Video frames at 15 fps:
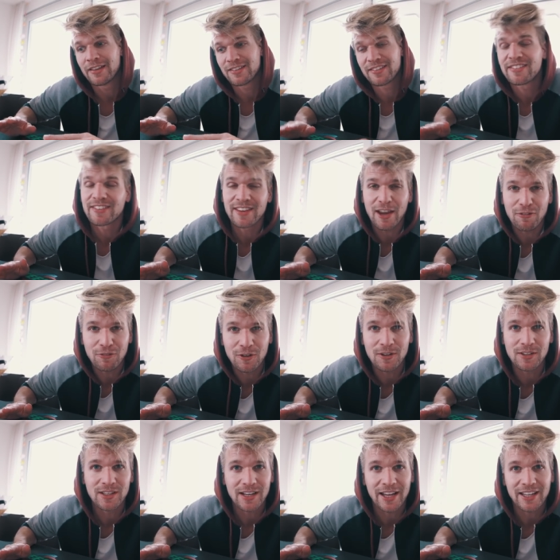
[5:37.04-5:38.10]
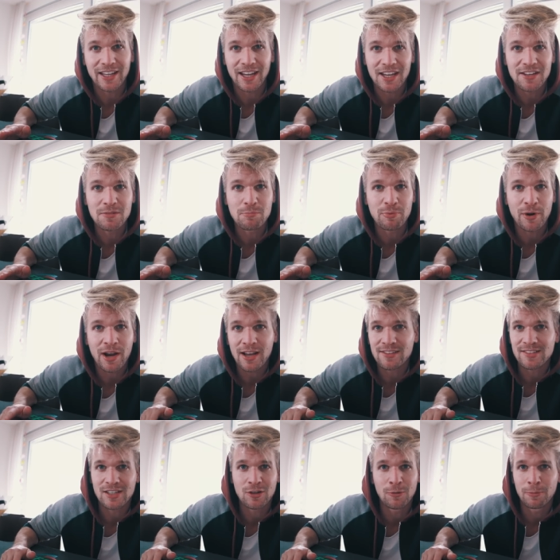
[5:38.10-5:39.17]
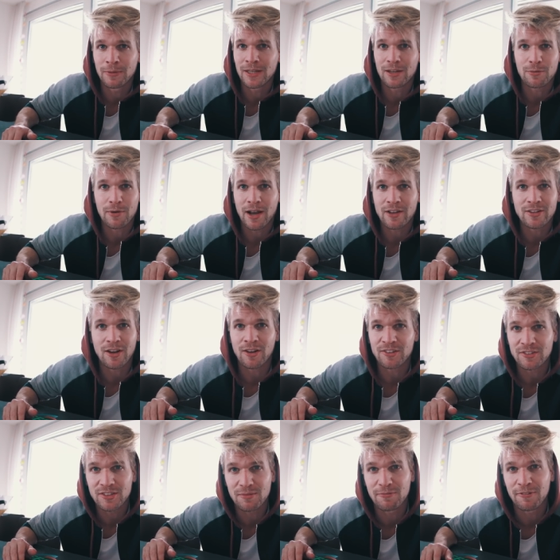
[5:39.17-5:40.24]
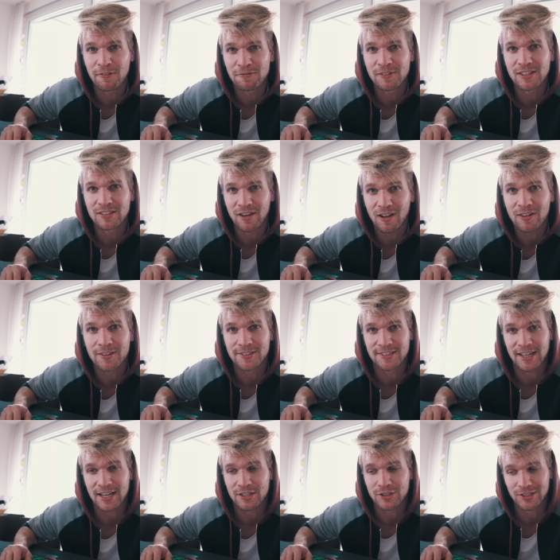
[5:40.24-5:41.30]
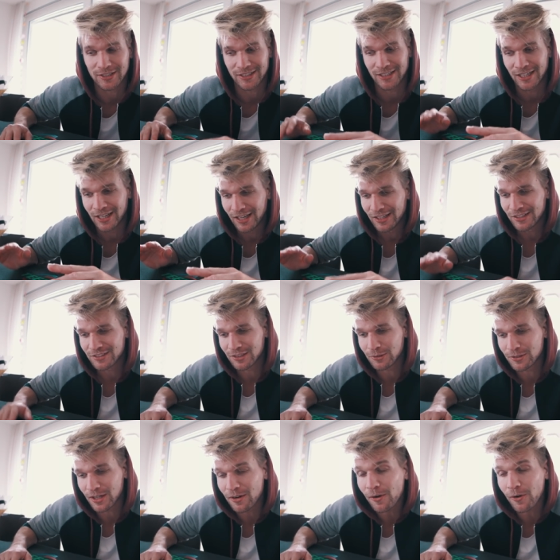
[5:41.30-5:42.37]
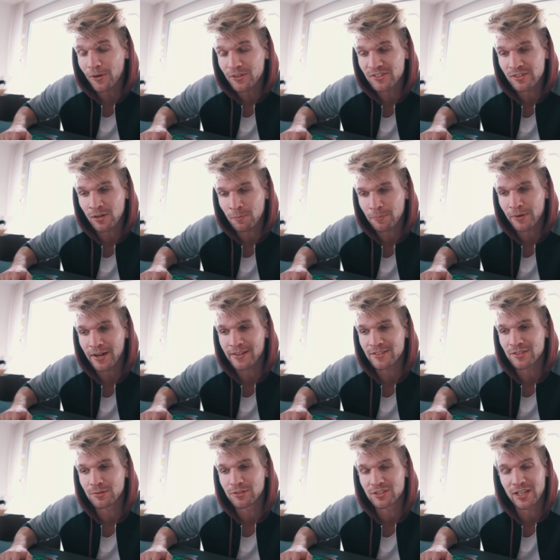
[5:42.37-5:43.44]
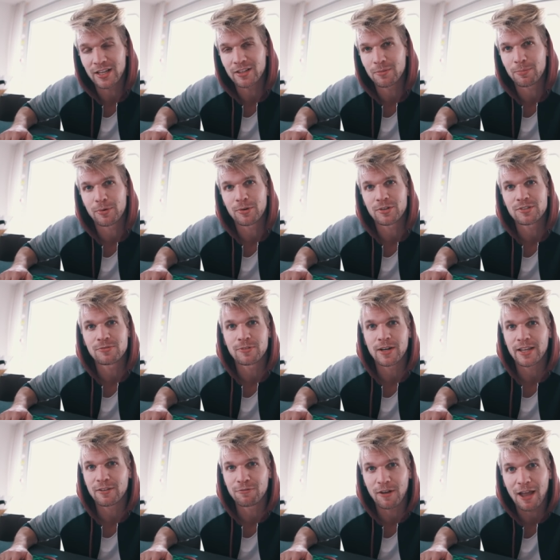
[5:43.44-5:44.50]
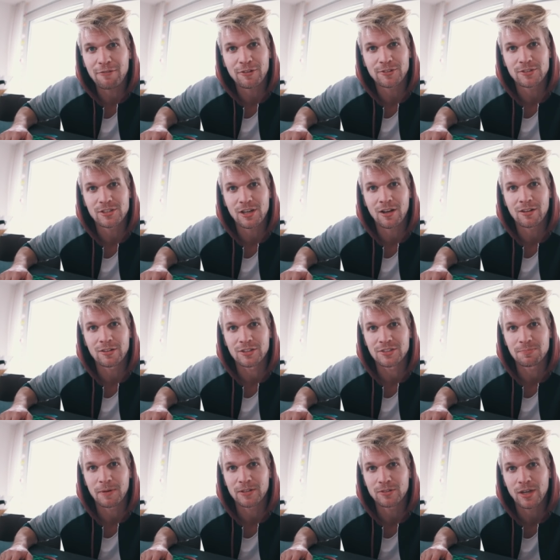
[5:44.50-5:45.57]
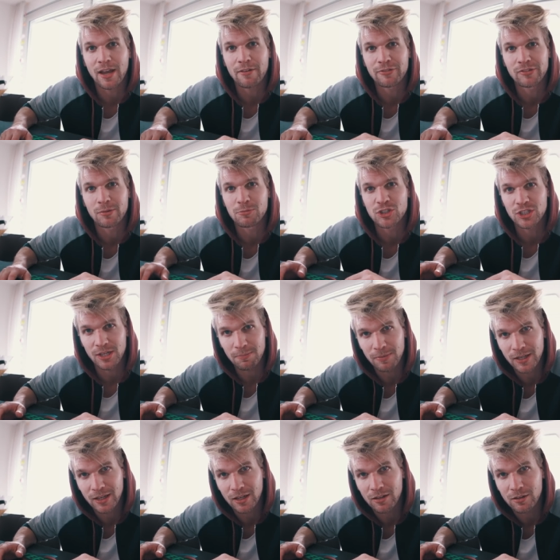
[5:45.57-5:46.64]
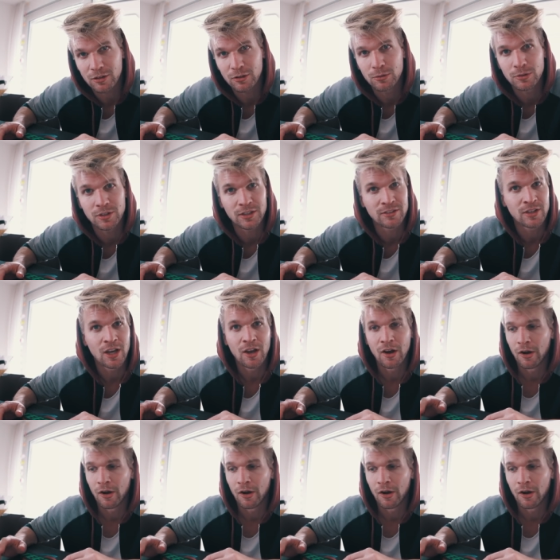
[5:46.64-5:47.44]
It's definitely like a hidden price. It could be around $150 actually. So there are some brands who sell the boards for like $500, but you have some shipping included